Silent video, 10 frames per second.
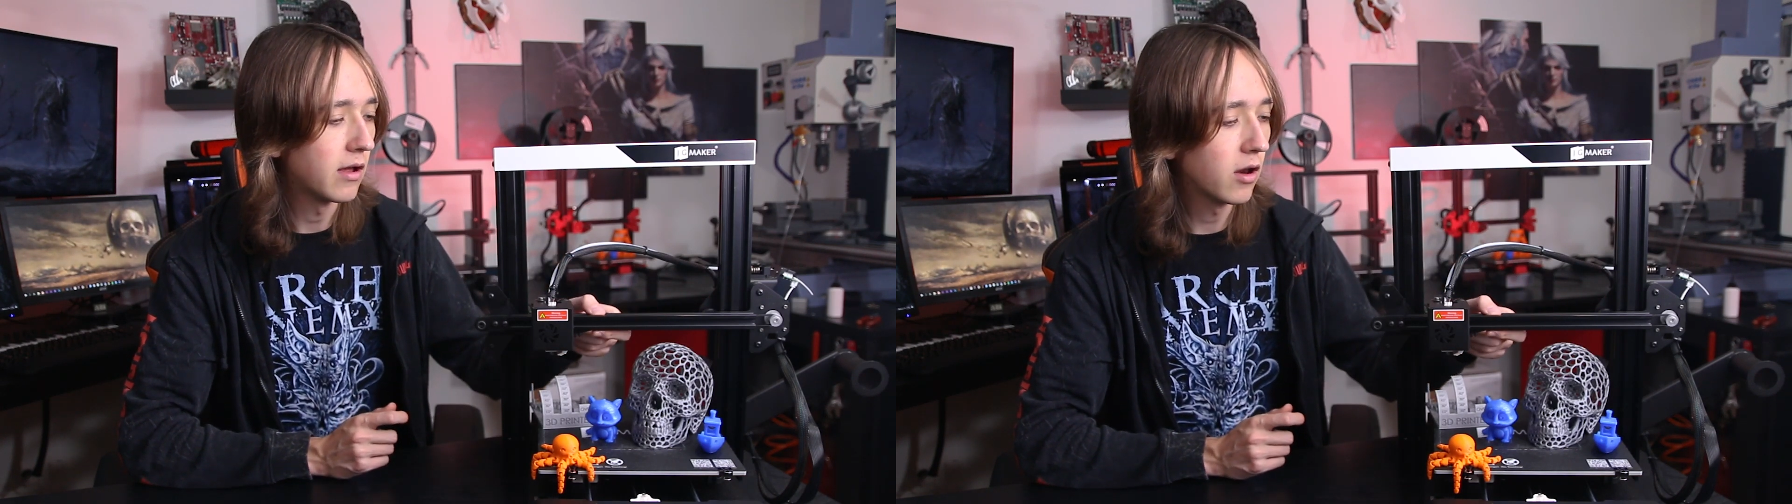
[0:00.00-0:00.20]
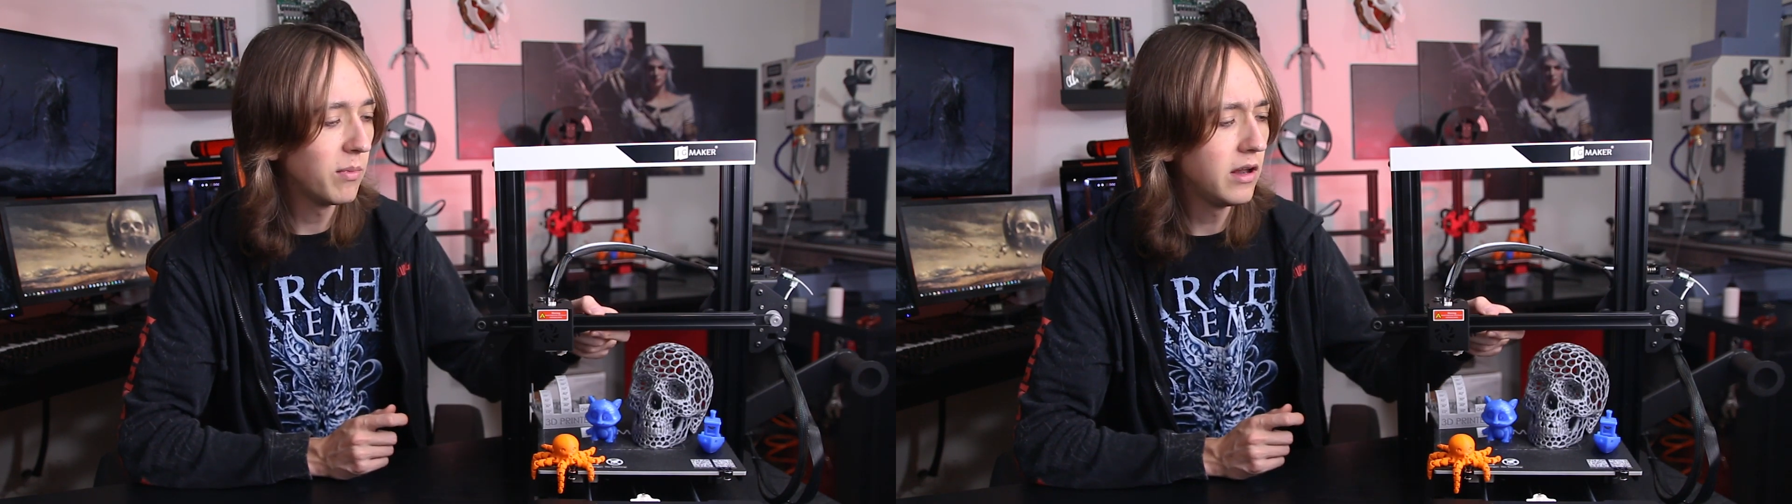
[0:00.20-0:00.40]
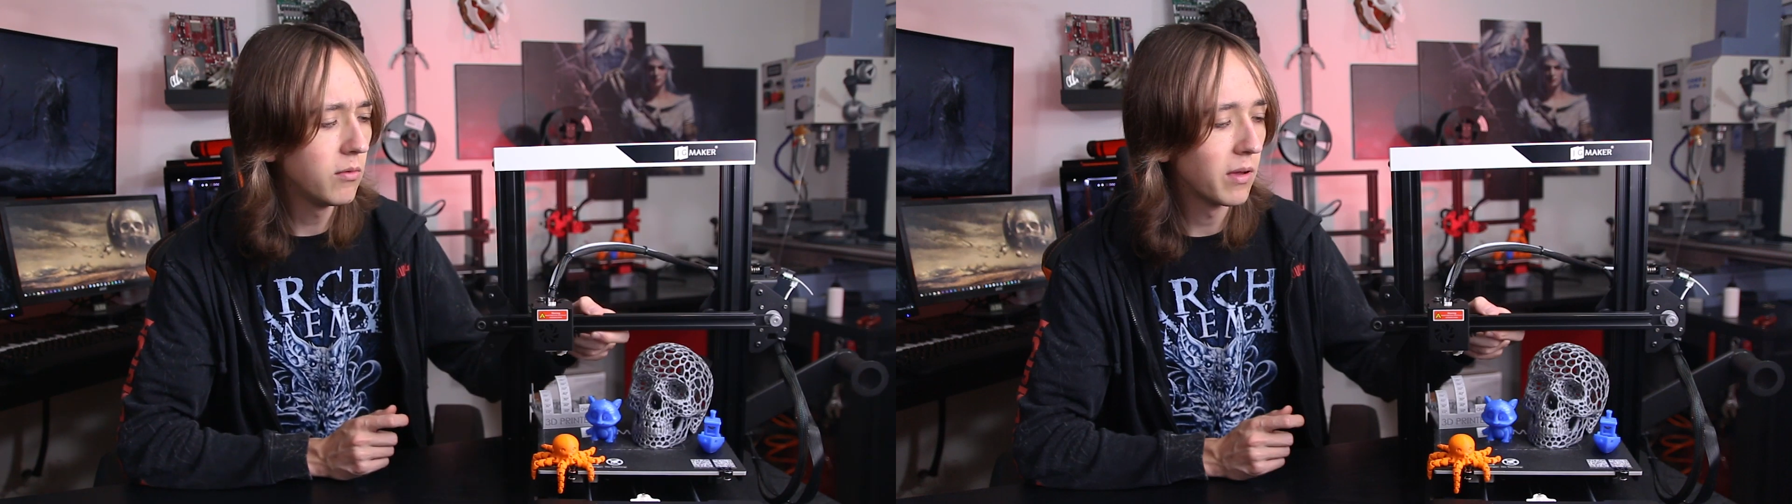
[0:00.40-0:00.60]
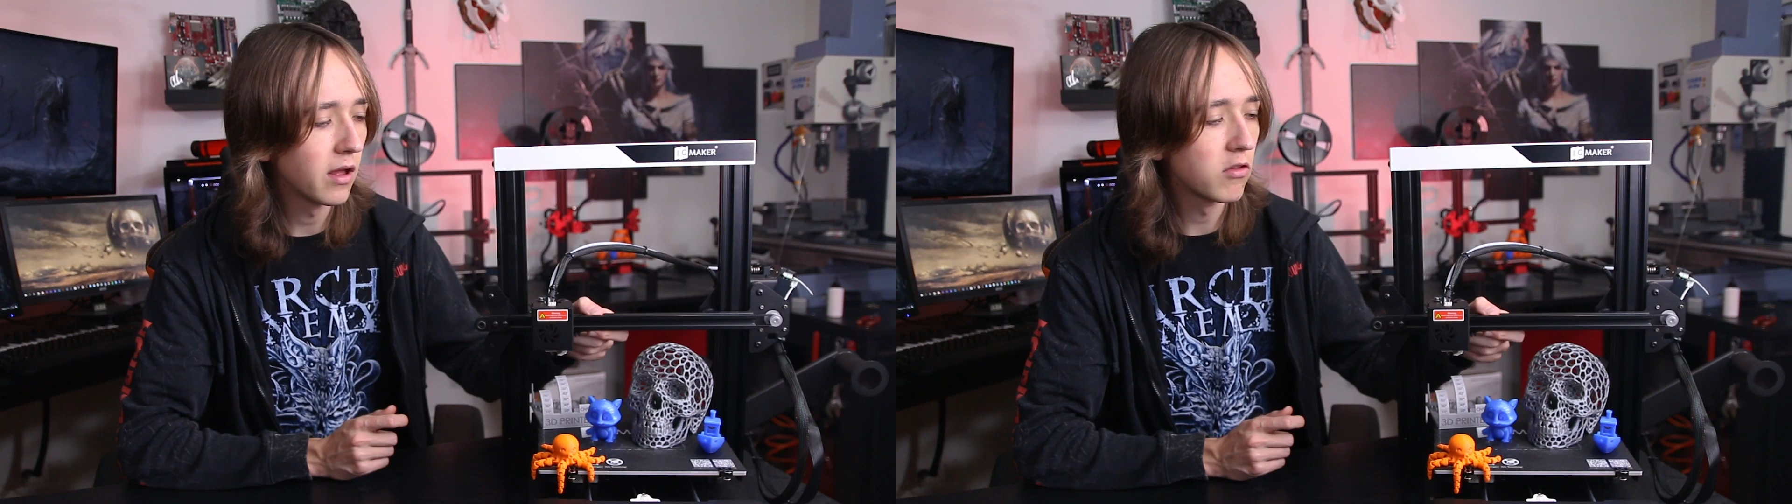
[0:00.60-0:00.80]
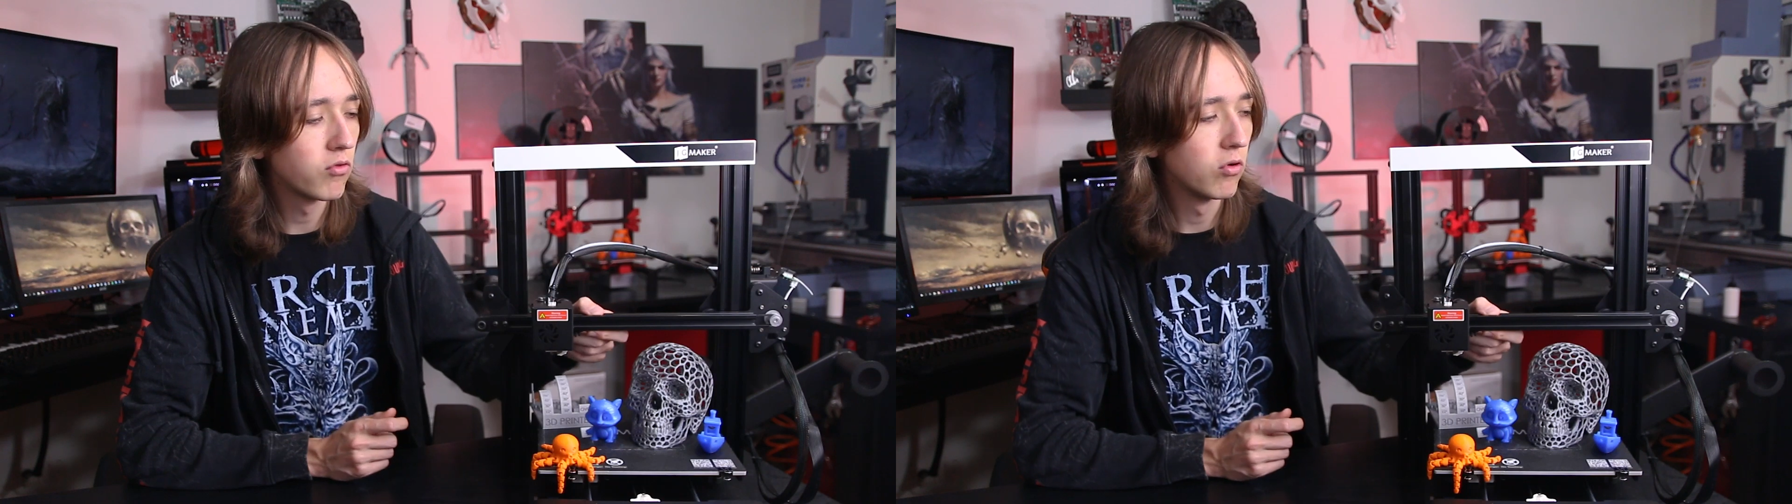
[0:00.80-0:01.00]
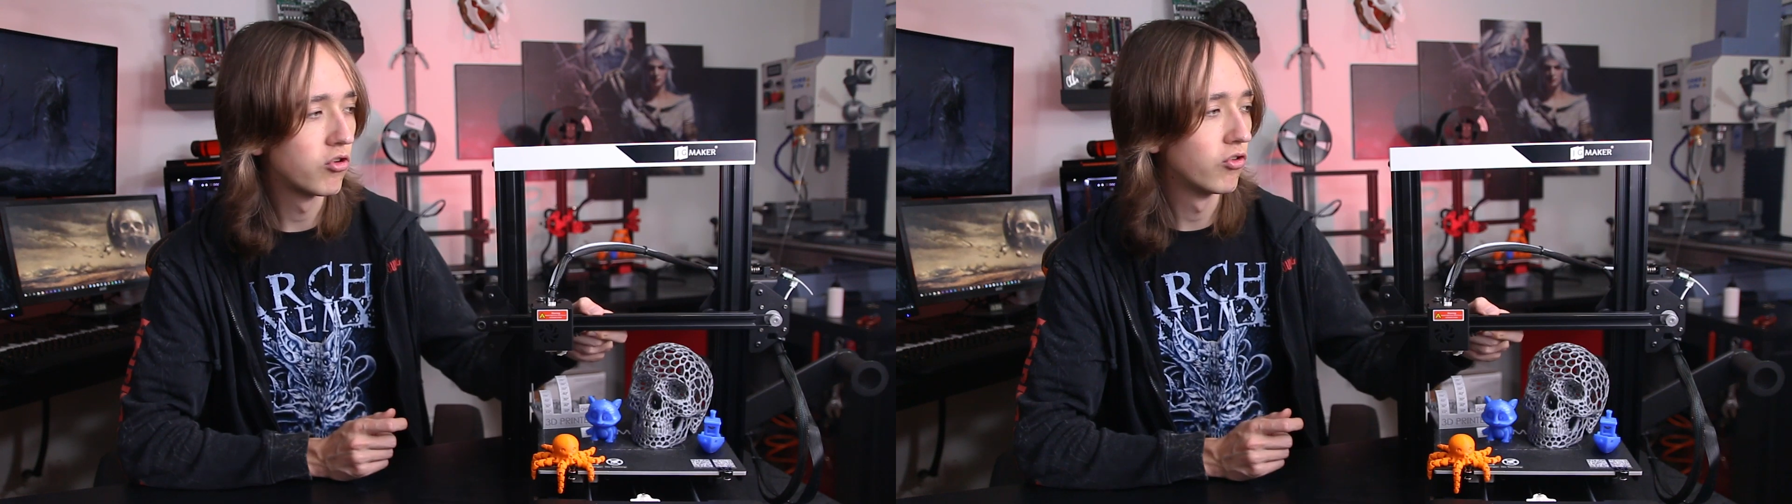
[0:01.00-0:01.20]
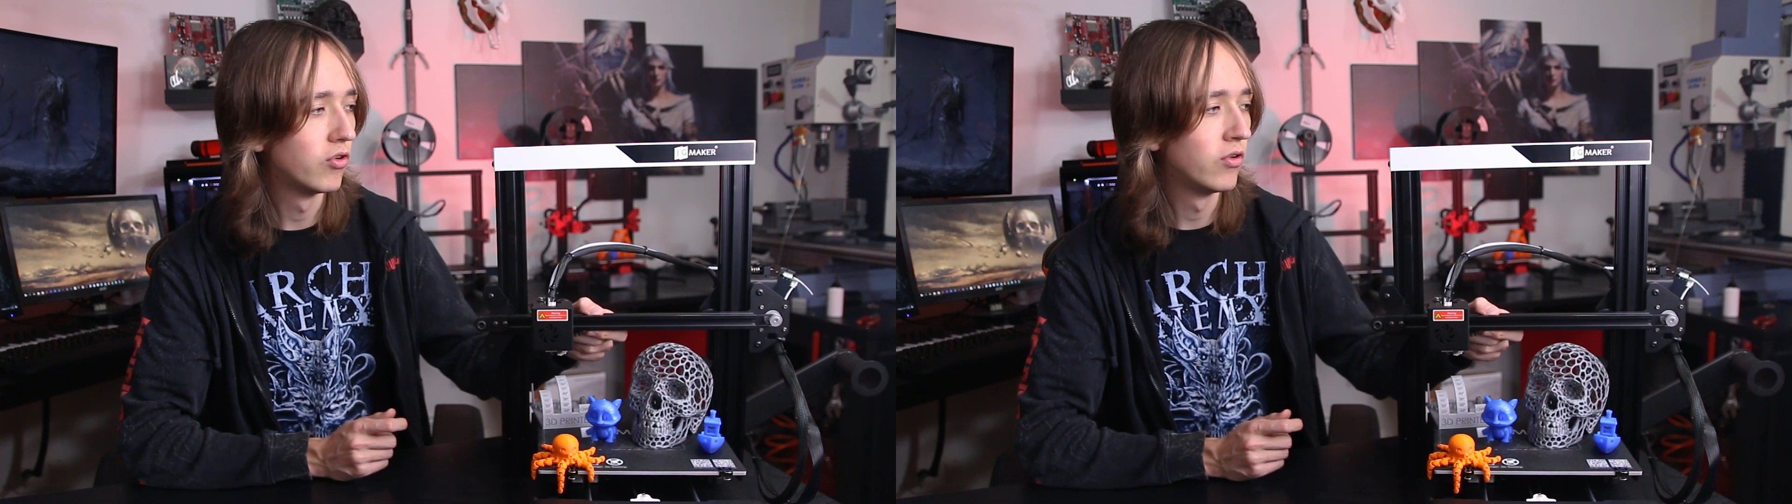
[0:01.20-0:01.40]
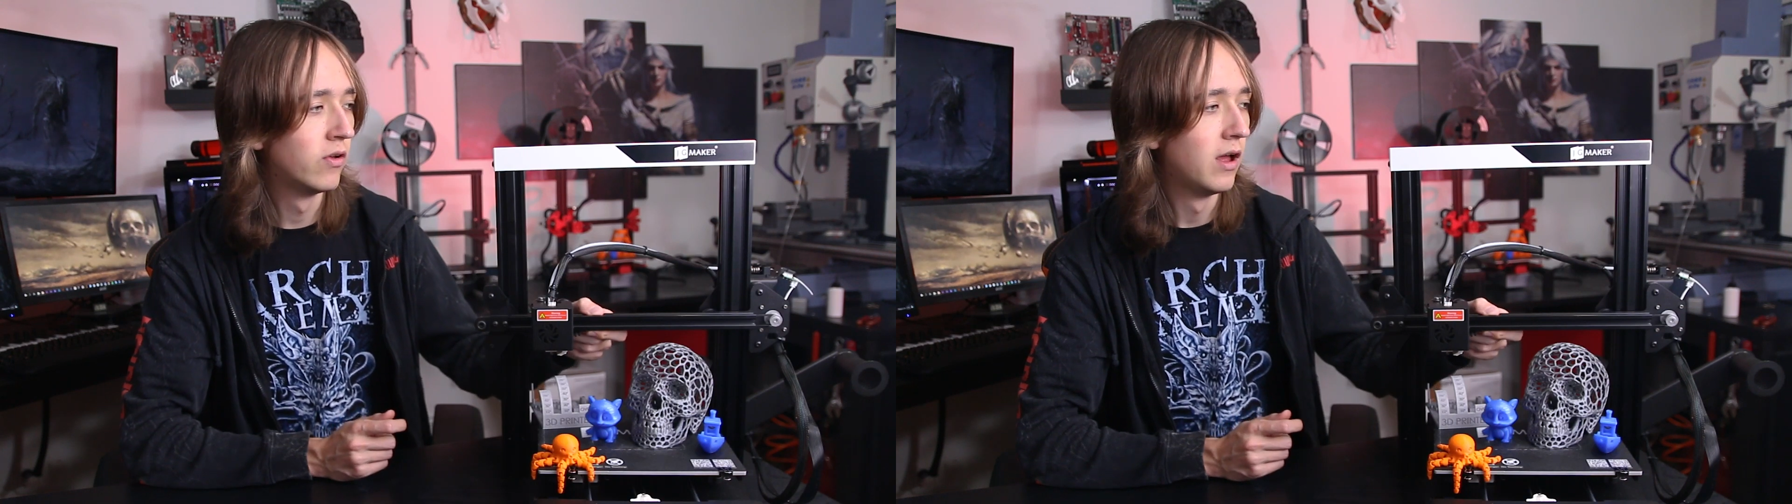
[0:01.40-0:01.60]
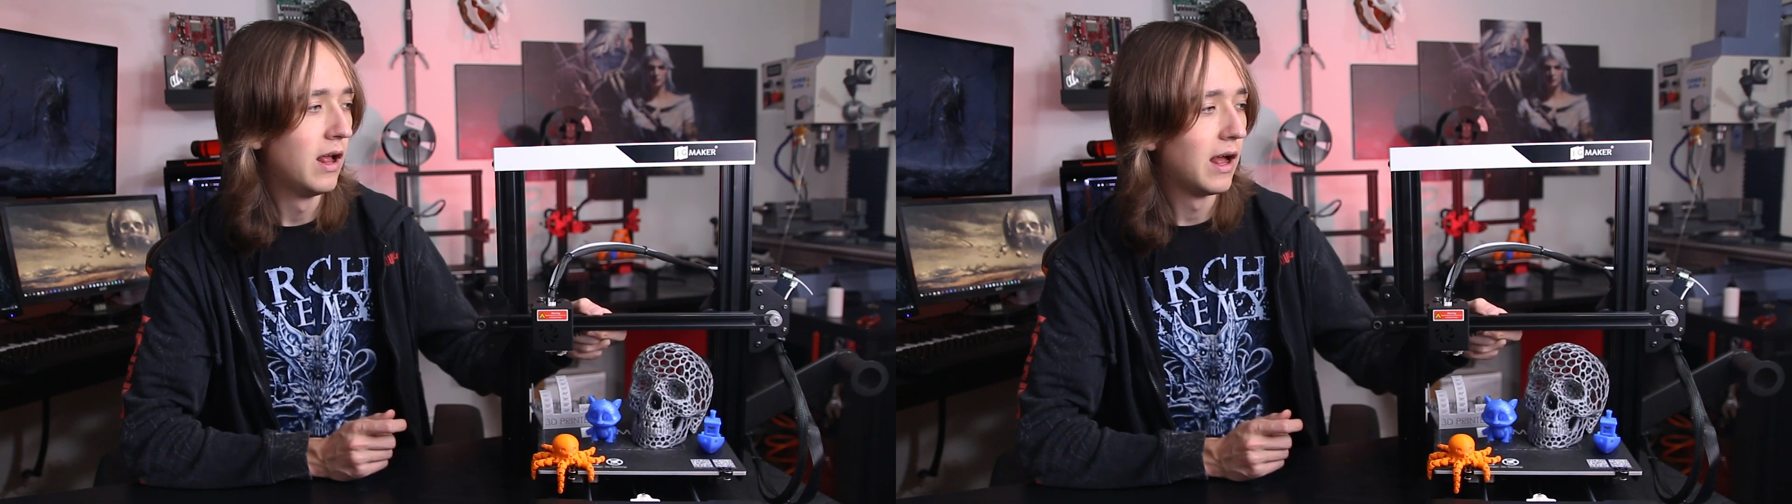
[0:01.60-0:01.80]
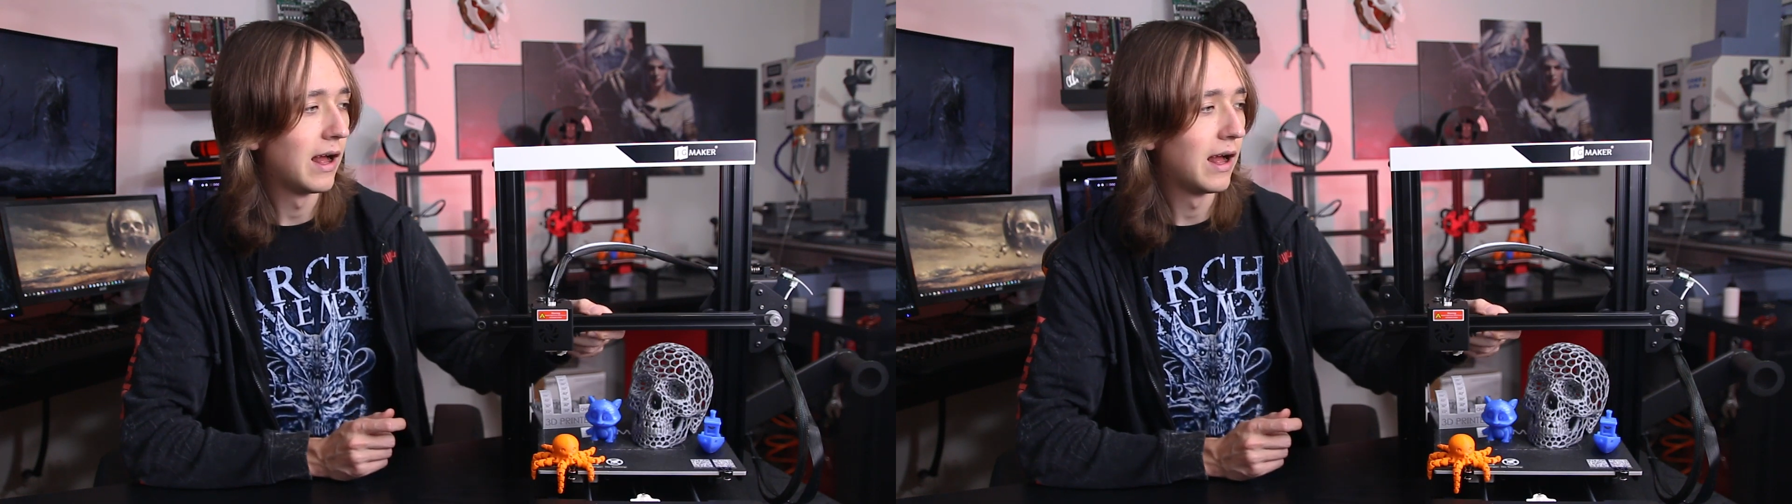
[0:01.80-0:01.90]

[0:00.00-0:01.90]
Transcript: aluminium extrusion